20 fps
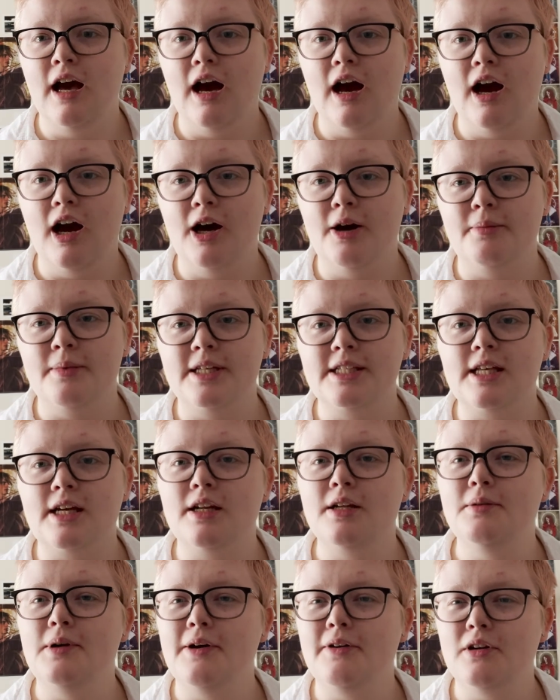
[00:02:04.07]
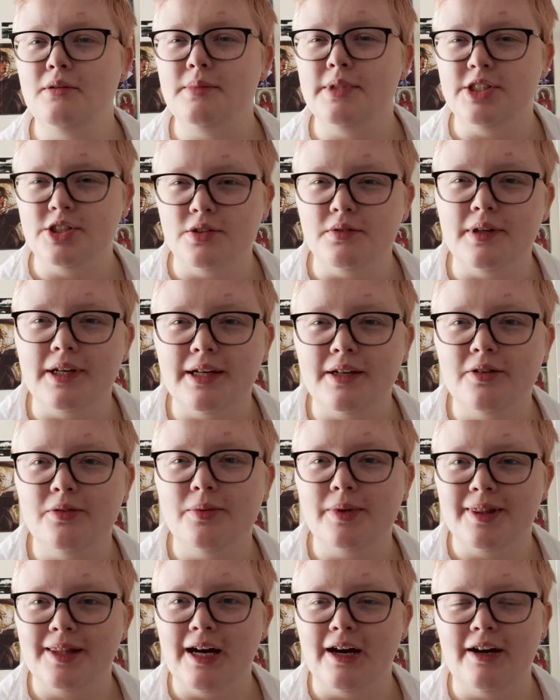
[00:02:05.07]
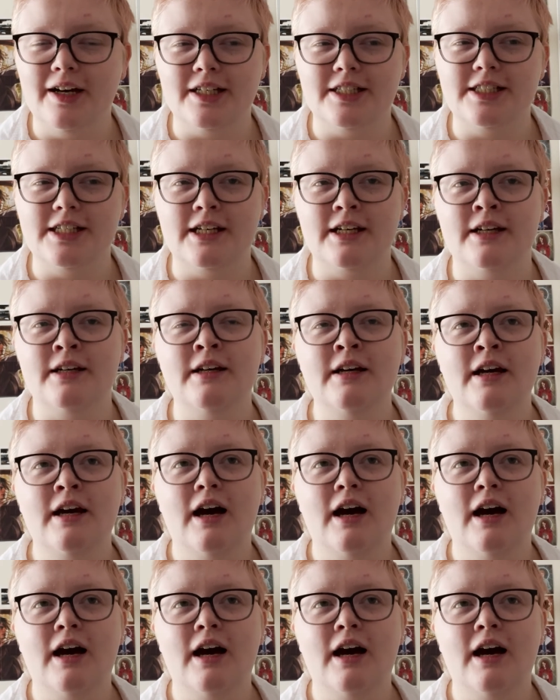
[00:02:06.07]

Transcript: exactly what I'm going to be doing with that idea,